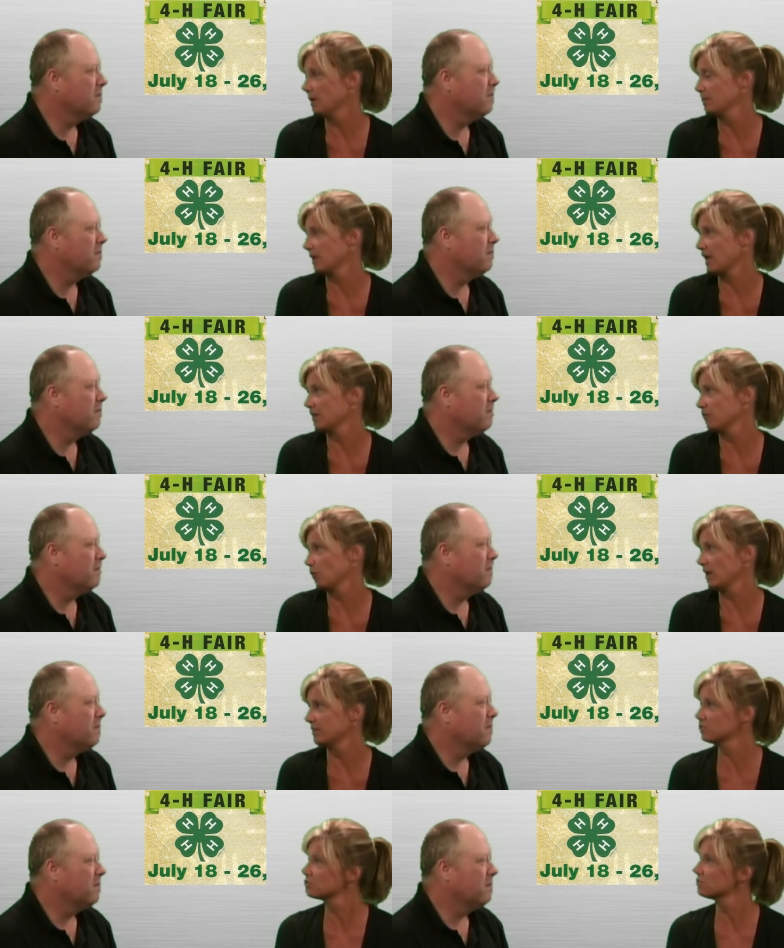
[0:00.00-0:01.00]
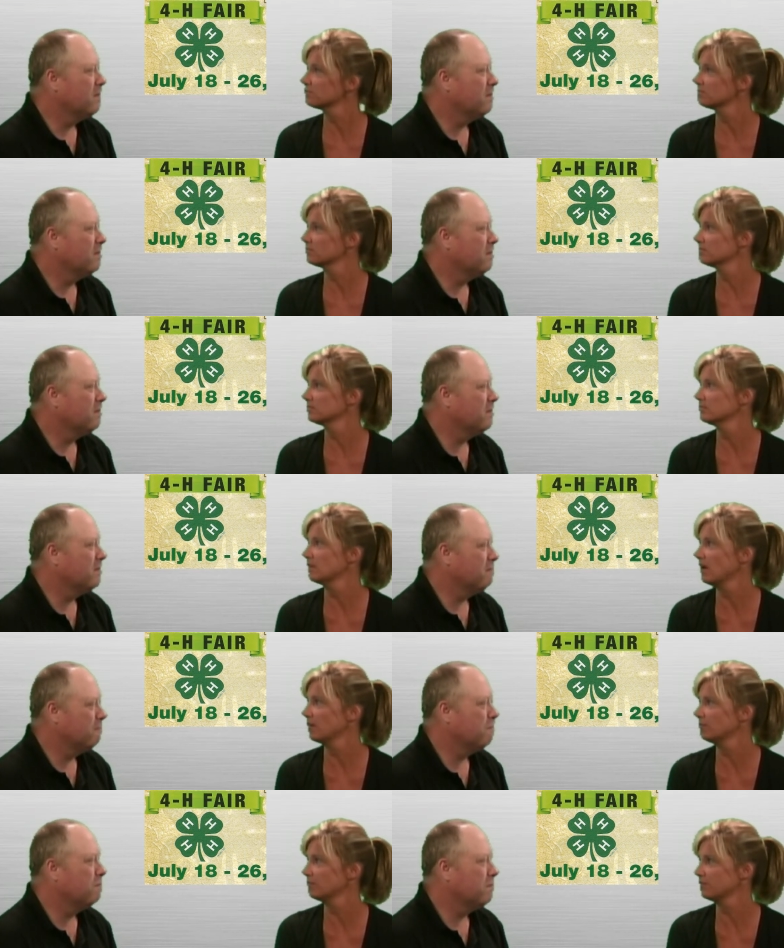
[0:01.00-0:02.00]
Speaker 1: Putnam County 4-H
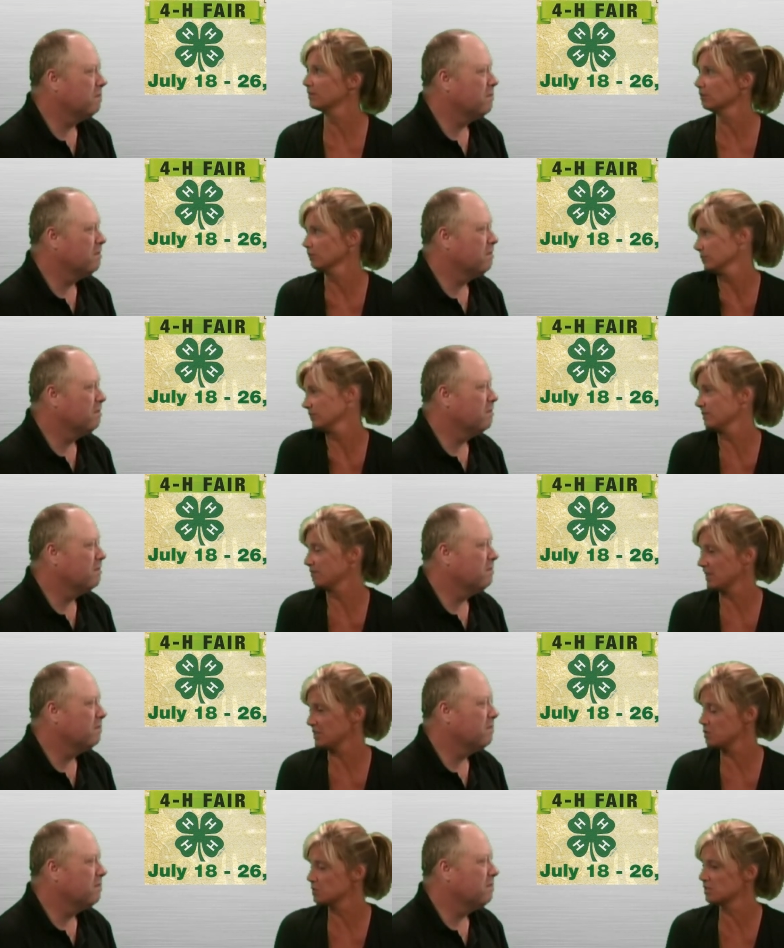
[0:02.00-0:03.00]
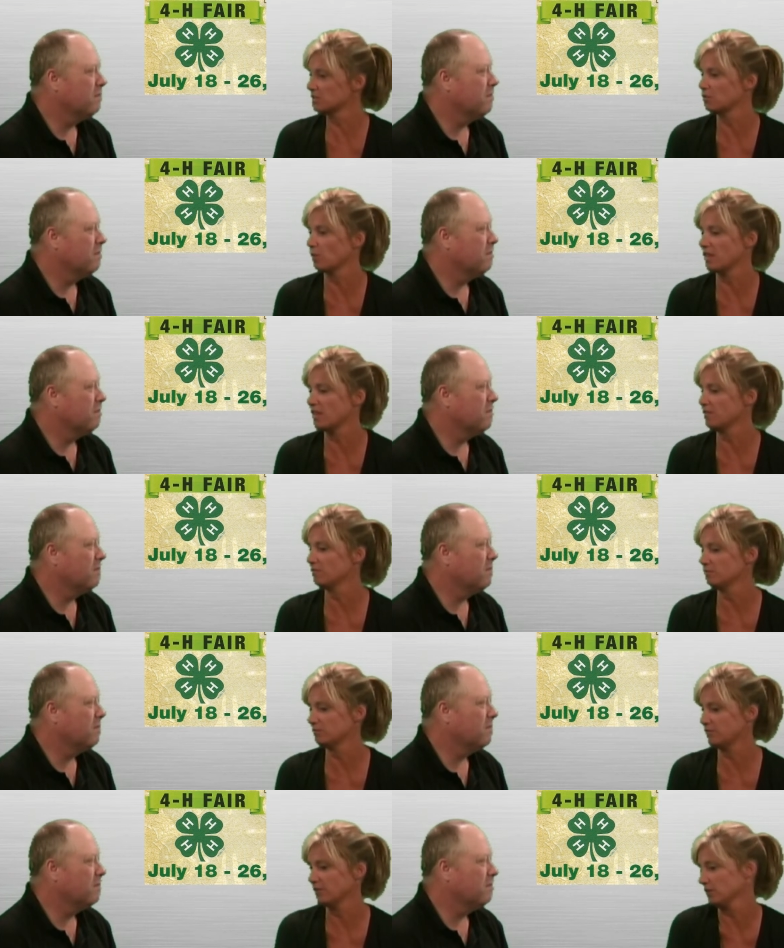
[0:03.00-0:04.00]
uh, feel they use it the way they
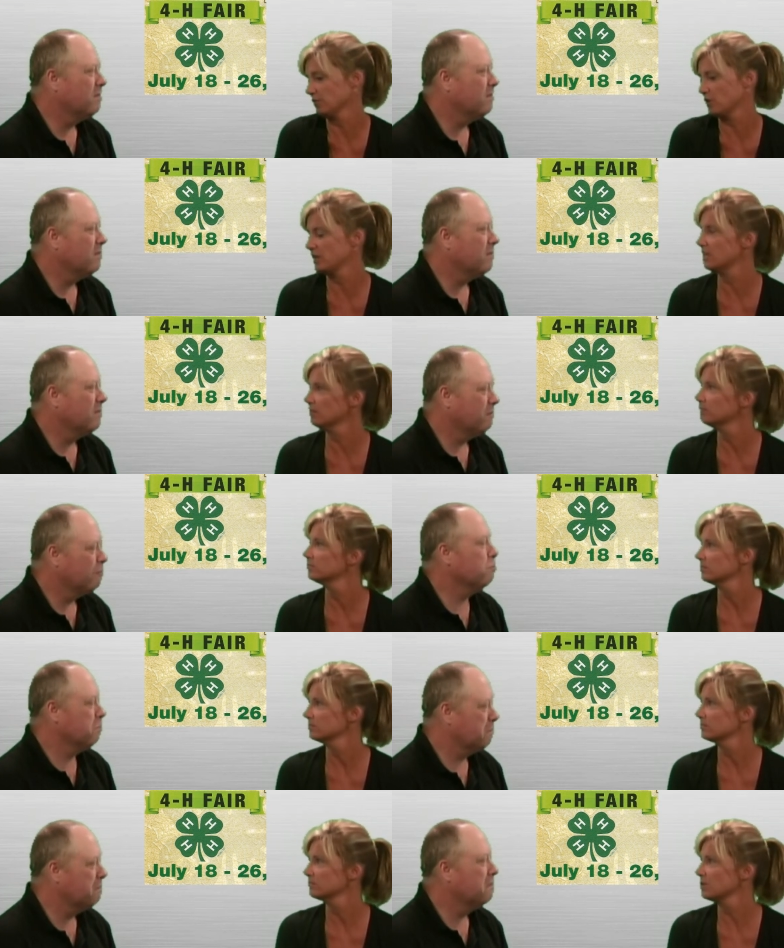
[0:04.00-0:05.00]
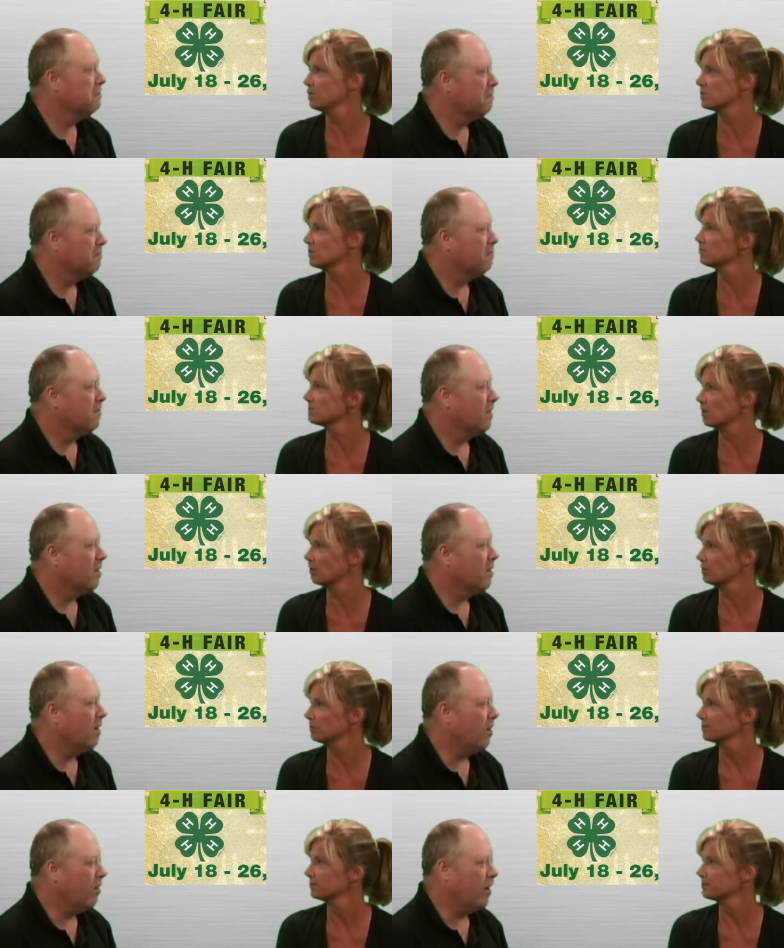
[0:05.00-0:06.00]
feel free to use it.
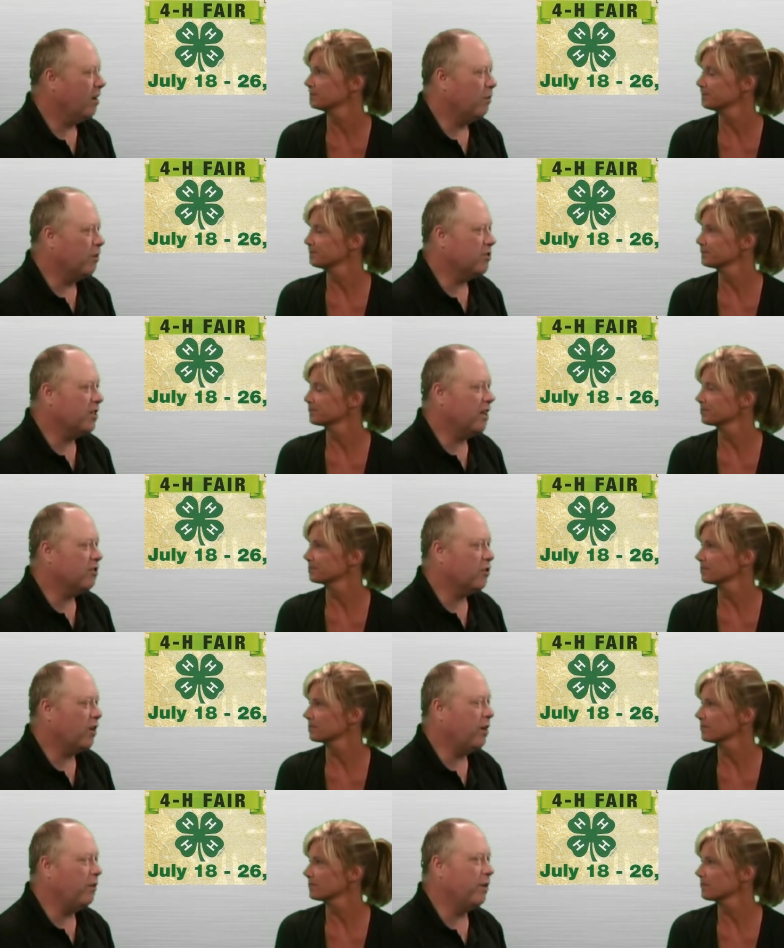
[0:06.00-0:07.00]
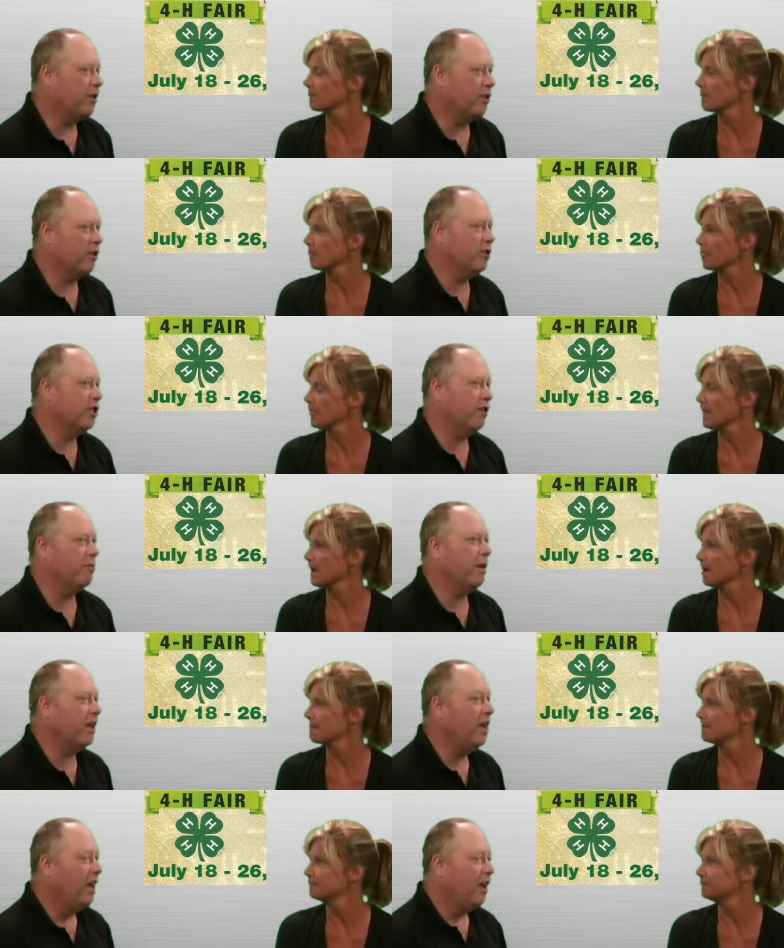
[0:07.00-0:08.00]
So. All
Speaker 2: right. Well, it sounds great. We encourage
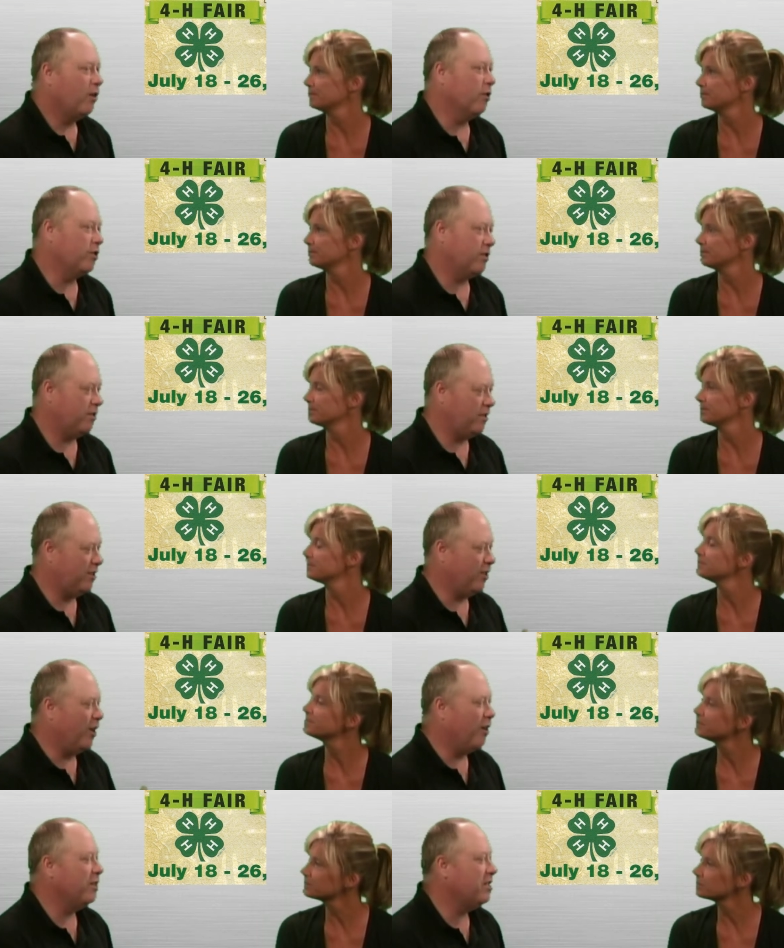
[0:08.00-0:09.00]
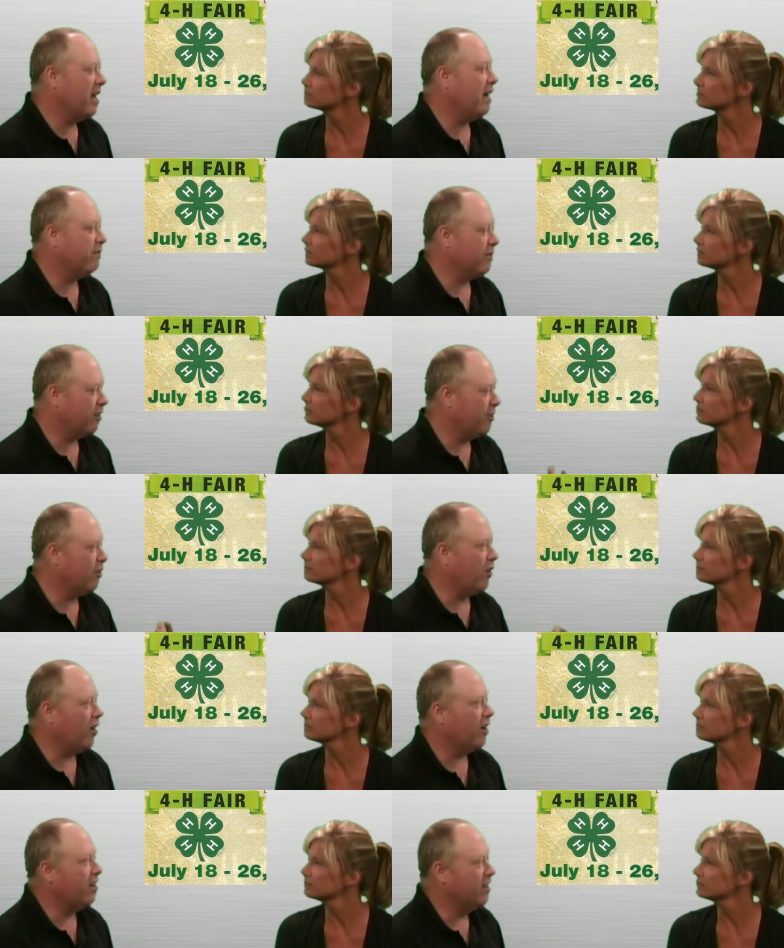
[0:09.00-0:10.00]
everybody. Of course, you always have a good
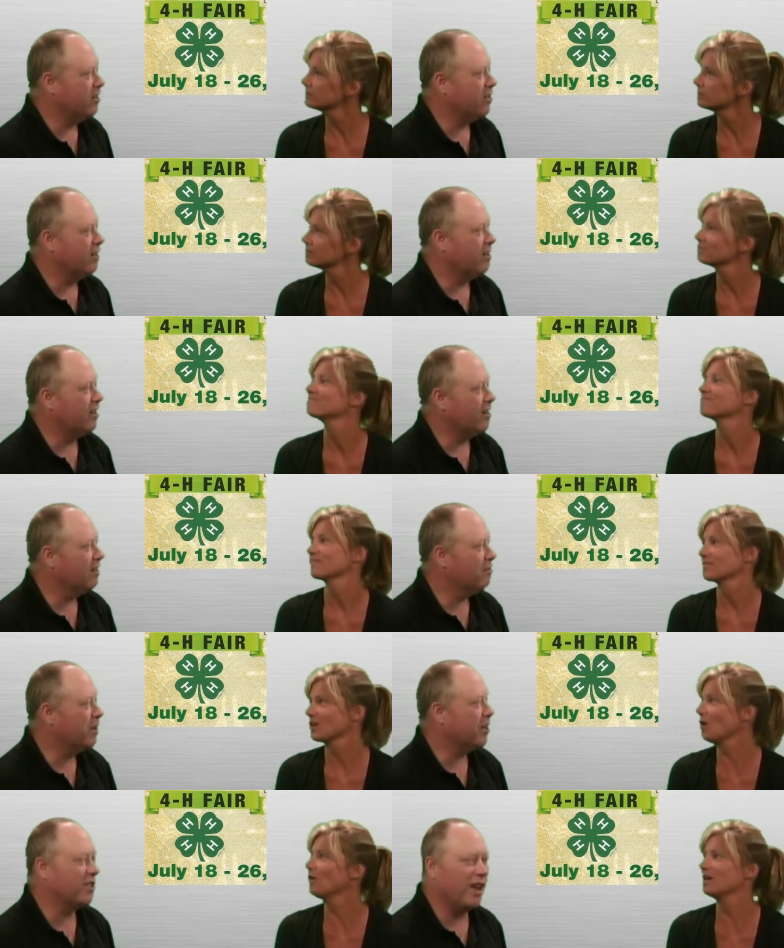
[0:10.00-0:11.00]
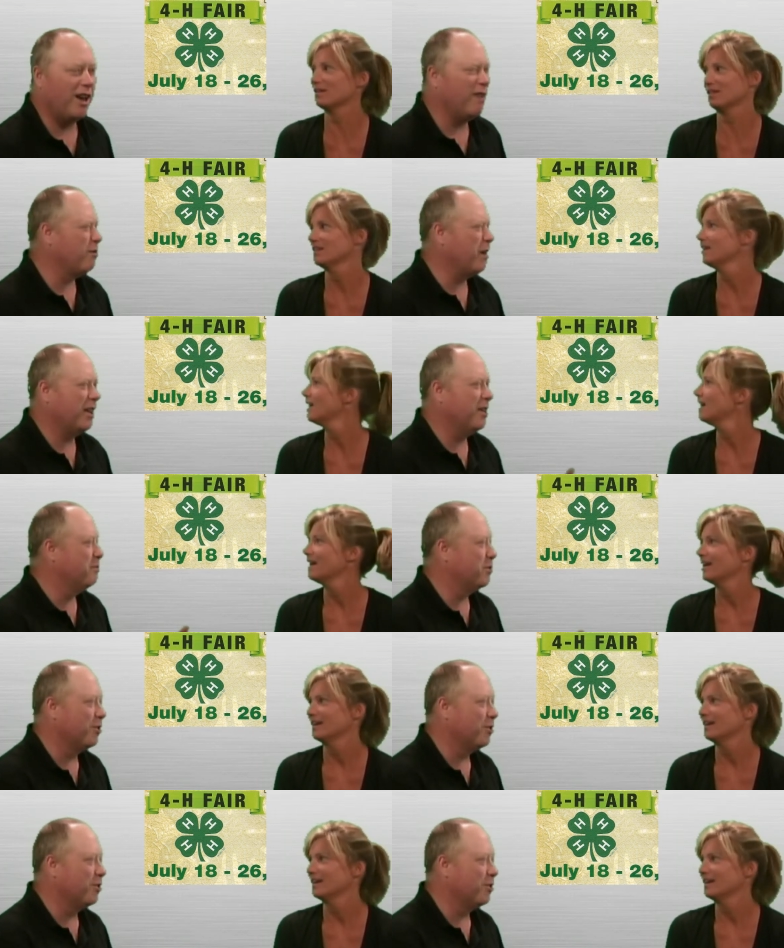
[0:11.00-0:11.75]
audience there because oh, everybody comes